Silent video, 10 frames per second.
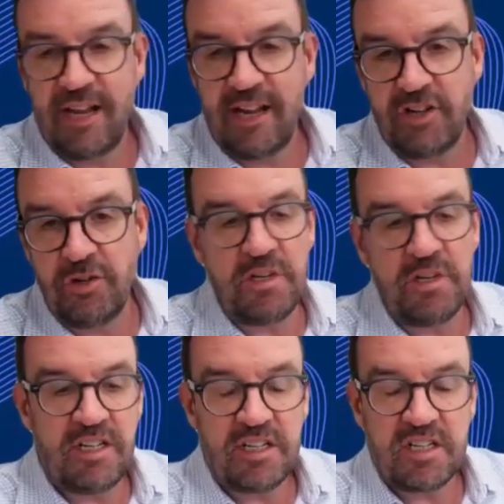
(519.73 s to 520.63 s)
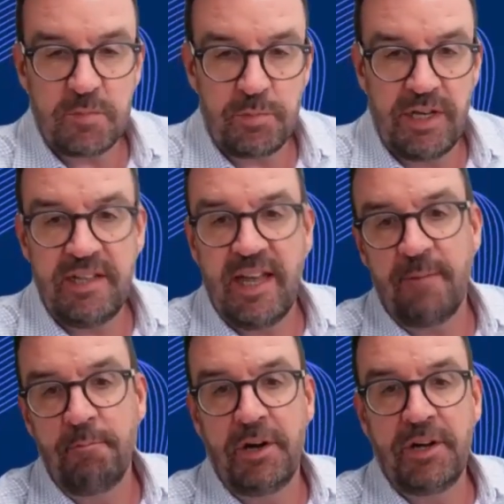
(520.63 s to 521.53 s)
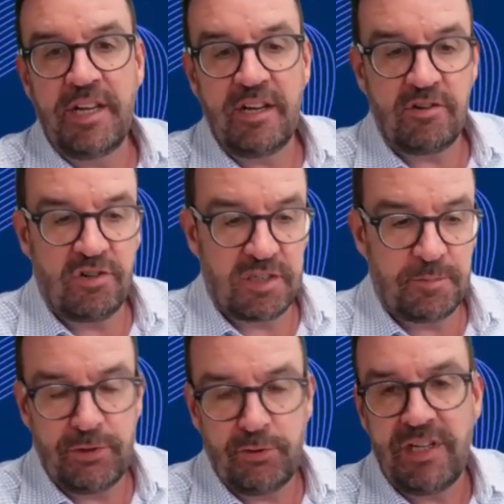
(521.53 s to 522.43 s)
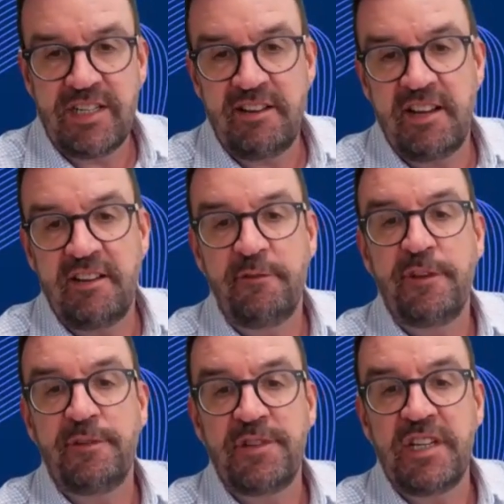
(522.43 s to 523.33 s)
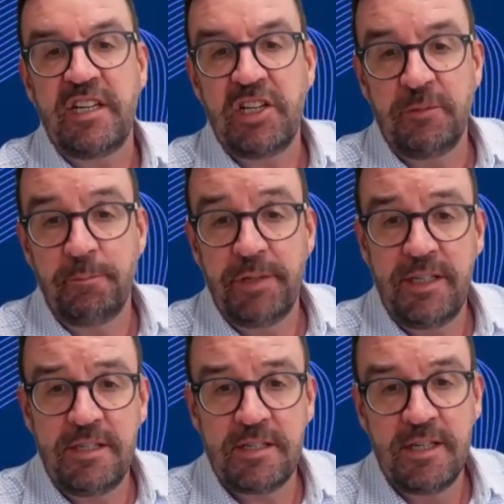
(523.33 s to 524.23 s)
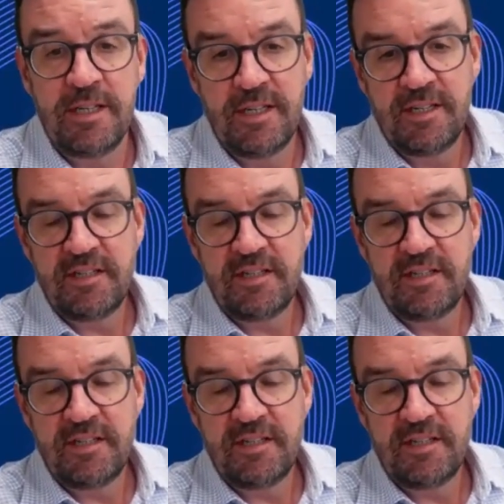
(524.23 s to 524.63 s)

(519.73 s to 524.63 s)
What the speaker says: you need to spread that money across between 10 and 15 companies to